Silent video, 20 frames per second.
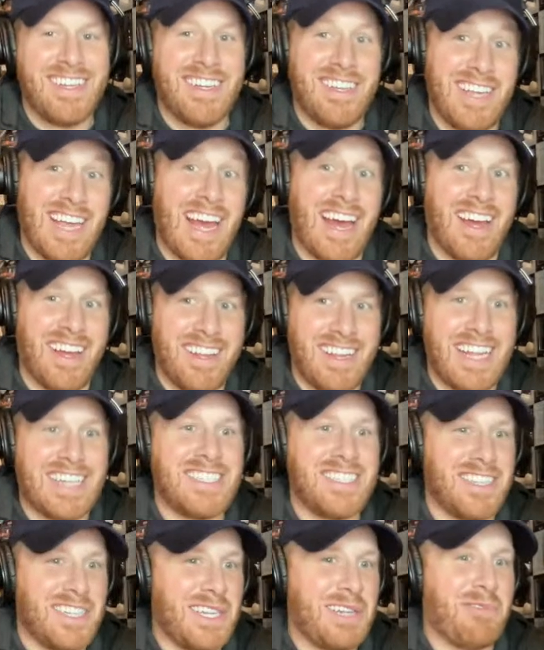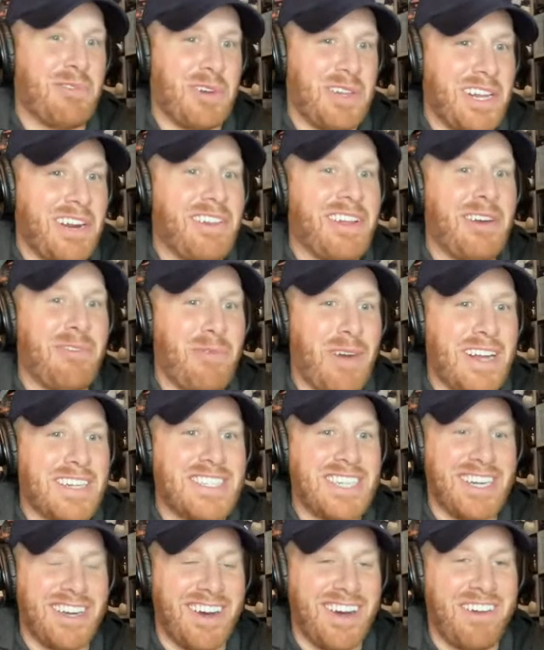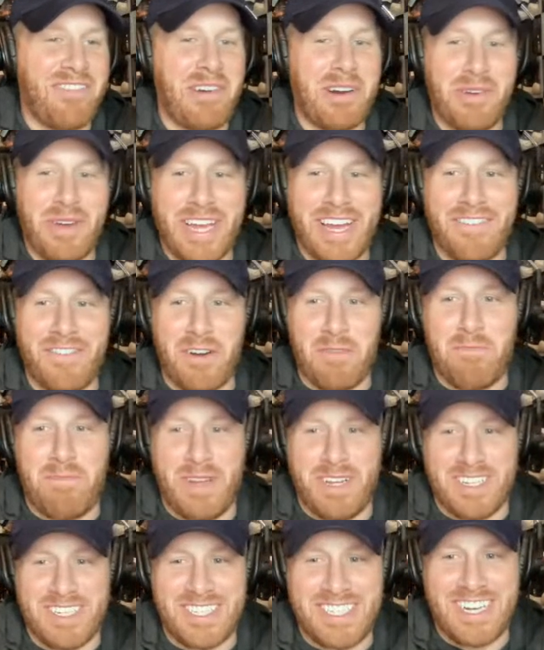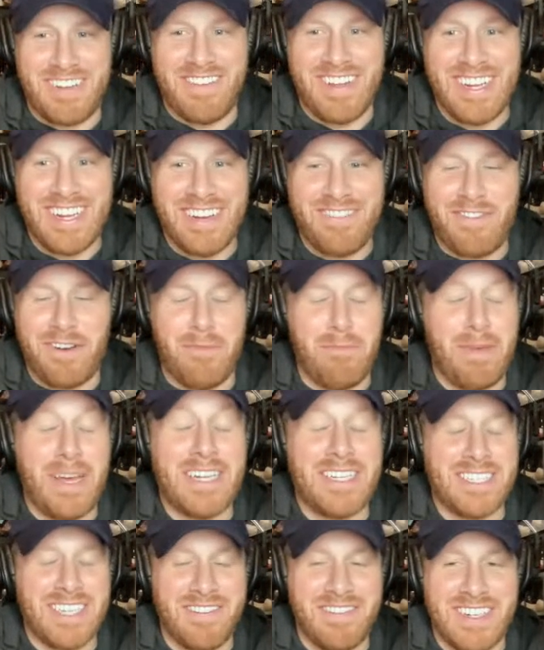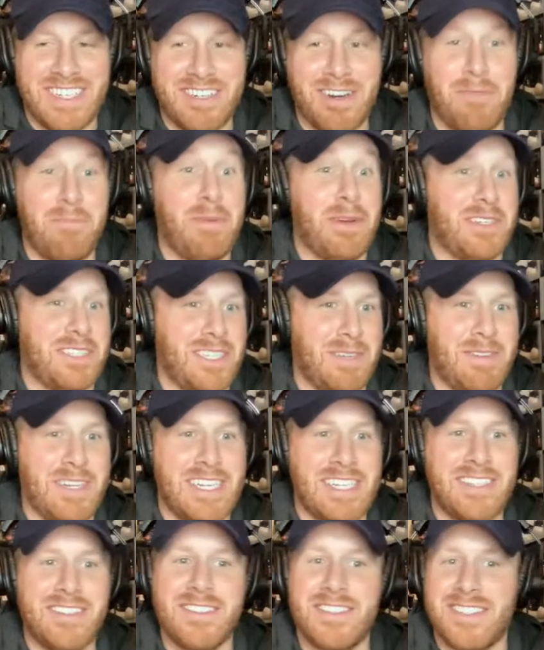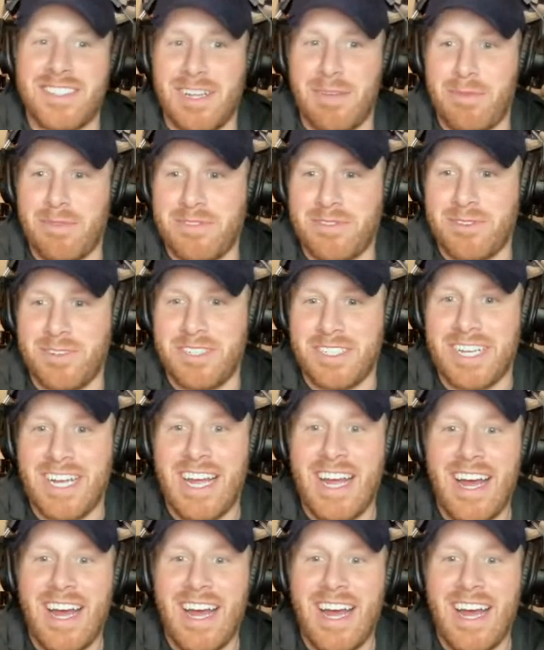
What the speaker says: yeah, we're literally resting on what do we get from Ben Simmons? Sorry, Bill Simmons, a slip of sorts.